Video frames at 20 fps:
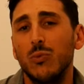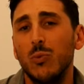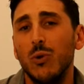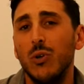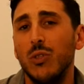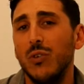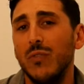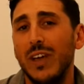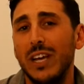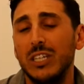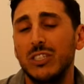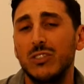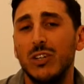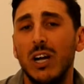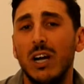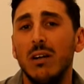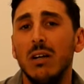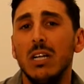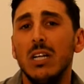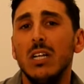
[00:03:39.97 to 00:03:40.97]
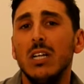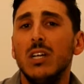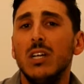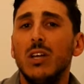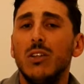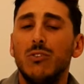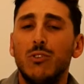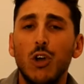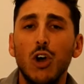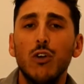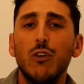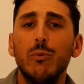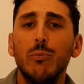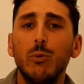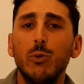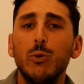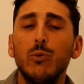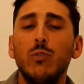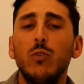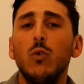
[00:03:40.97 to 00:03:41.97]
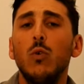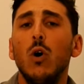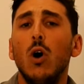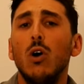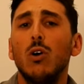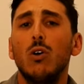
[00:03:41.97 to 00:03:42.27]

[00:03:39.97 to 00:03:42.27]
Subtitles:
worth of extra dirt removal,